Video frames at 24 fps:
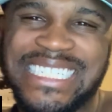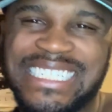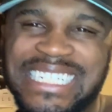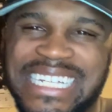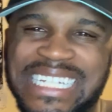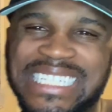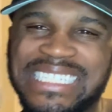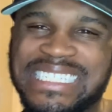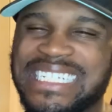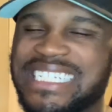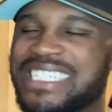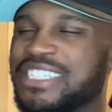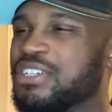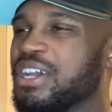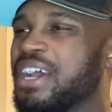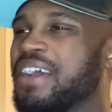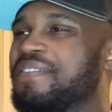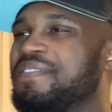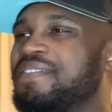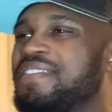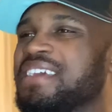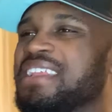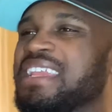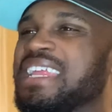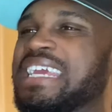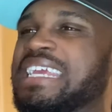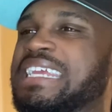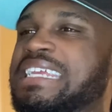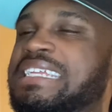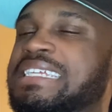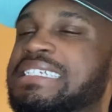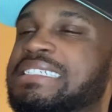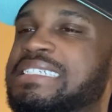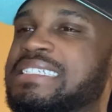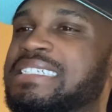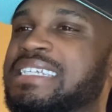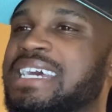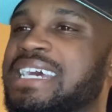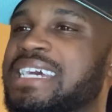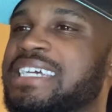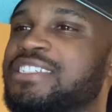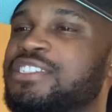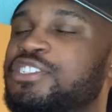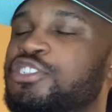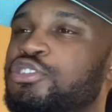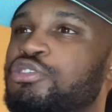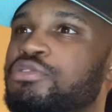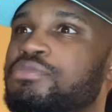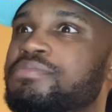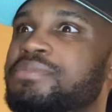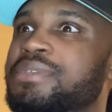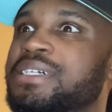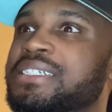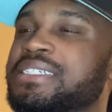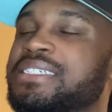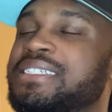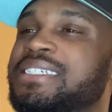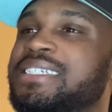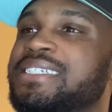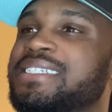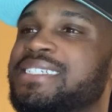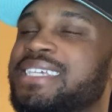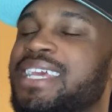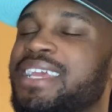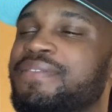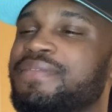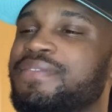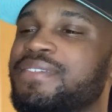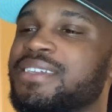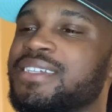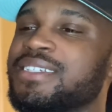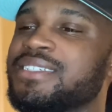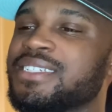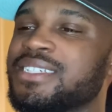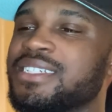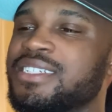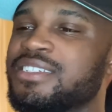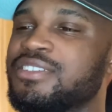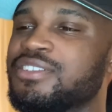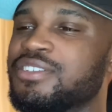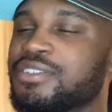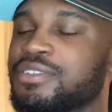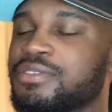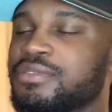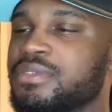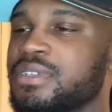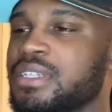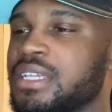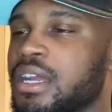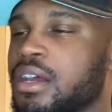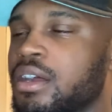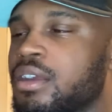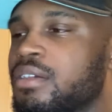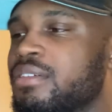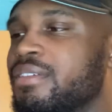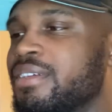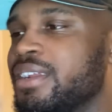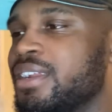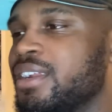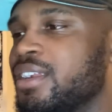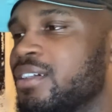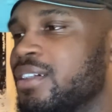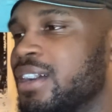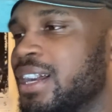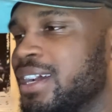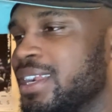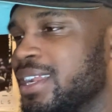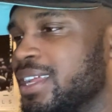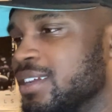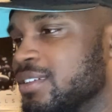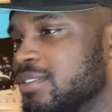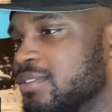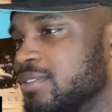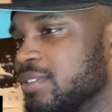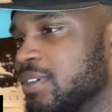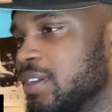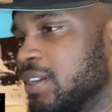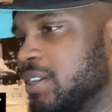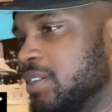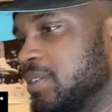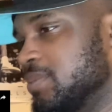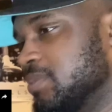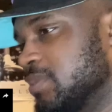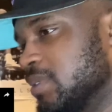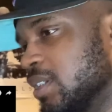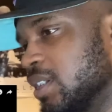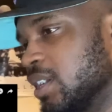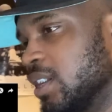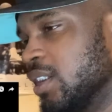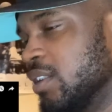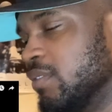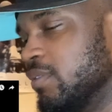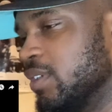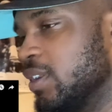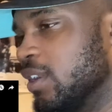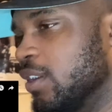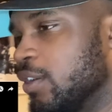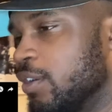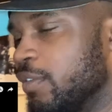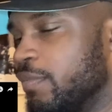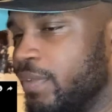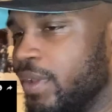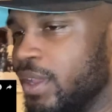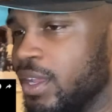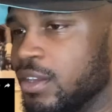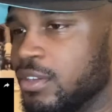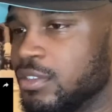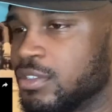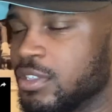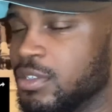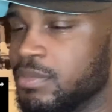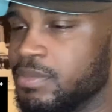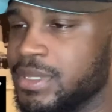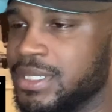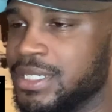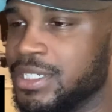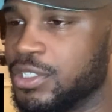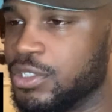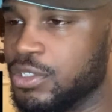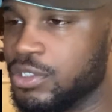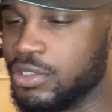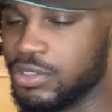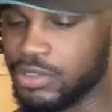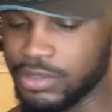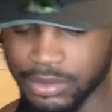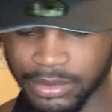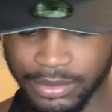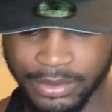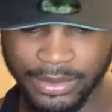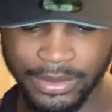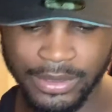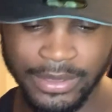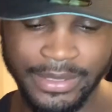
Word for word: and Jay-Z, so I feel like there's not too much to say for this intro. We already know how they're going to come. We know the video's going to be cool.